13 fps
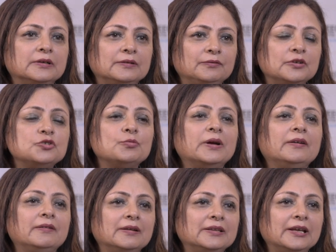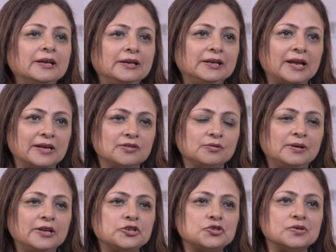which were there in
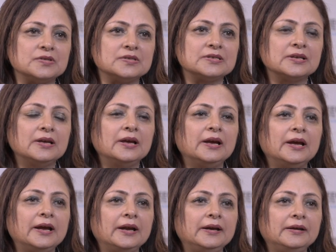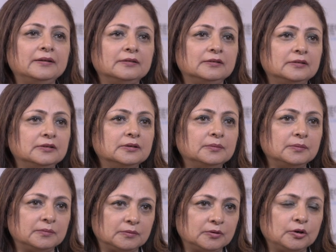isolations, and
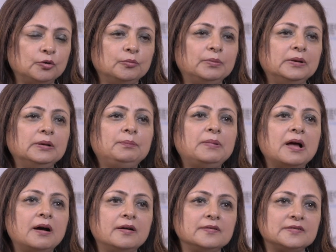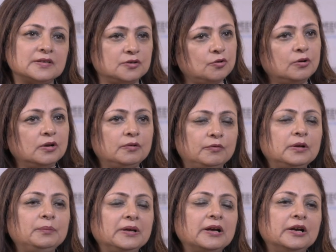the global plants and all will
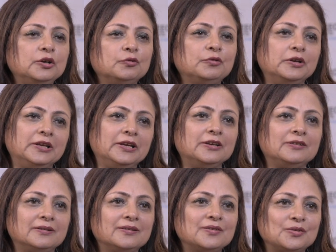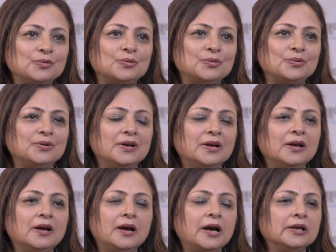be kind of a need. So
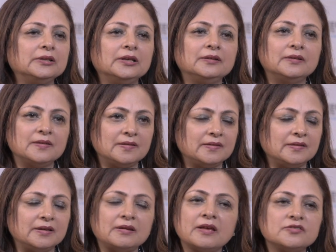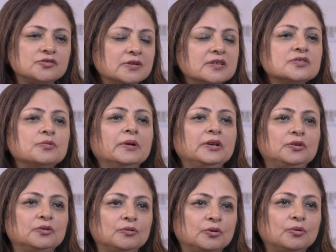I think this industry is going
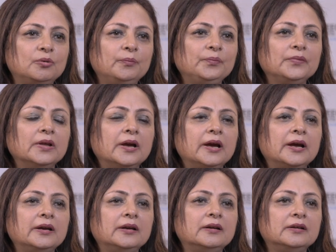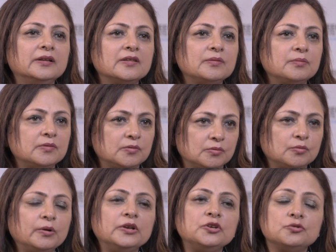to grow, and it is
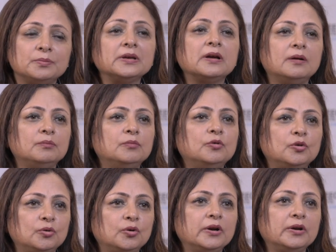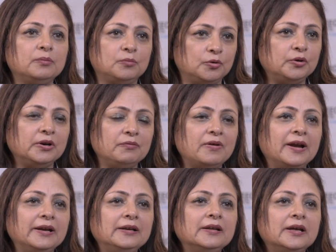going to become more and more
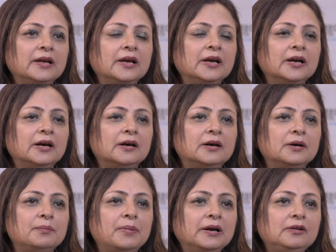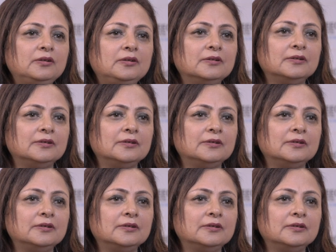refined. But